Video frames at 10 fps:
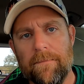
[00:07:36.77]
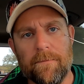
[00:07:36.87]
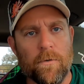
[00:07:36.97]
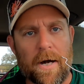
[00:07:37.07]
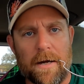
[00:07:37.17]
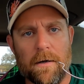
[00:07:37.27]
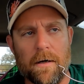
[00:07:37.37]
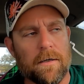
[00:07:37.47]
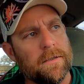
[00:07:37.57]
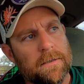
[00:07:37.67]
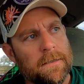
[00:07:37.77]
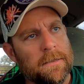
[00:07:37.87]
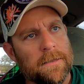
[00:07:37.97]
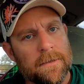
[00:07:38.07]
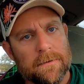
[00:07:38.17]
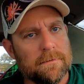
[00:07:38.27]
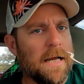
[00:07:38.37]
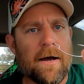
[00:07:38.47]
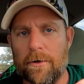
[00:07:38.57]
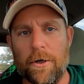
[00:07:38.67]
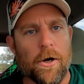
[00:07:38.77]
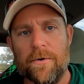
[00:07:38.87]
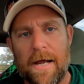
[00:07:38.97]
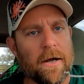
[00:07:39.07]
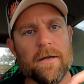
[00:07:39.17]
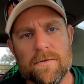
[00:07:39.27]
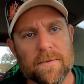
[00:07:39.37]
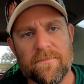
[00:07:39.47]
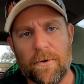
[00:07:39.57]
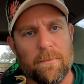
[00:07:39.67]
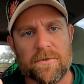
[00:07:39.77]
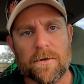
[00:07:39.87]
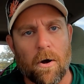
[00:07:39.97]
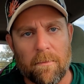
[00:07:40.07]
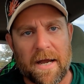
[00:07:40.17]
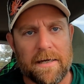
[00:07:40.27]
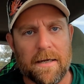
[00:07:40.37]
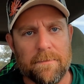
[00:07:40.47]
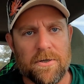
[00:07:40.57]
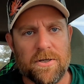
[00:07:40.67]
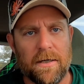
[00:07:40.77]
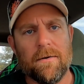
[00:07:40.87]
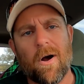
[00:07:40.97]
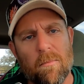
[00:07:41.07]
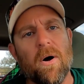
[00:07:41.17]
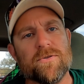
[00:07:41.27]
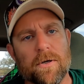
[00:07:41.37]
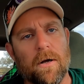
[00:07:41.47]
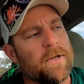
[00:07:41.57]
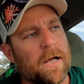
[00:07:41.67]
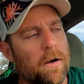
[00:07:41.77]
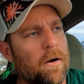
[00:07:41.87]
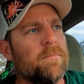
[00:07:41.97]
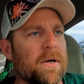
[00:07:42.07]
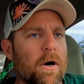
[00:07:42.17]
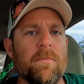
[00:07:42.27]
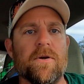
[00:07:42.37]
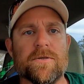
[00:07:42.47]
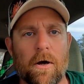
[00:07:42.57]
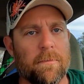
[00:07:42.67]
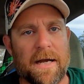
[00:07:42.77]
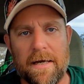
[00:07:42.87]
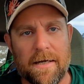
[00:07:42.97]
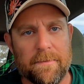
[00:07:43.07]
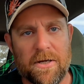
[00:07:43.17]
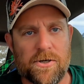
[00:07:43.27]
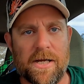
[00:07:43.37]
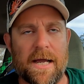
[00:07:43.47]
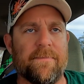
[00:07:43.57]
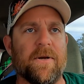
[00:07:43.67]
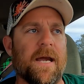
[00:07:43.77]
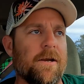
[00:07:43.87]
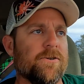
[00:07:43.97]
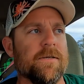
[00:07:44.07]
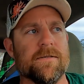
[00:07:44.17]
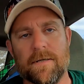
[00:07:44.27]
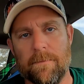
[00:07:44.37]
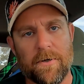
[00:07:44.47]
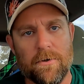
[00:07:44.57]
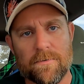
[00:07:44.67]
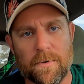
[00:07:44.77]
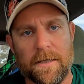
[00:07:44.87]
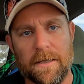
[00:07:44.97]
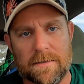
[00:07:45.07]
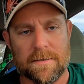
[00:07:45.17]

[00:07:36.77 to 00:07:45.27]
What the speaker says: Great hook. Now, you know, now I use them for almost all my EWG, almost all, not all, but almost all my EWG applications. I'm going to use one of these.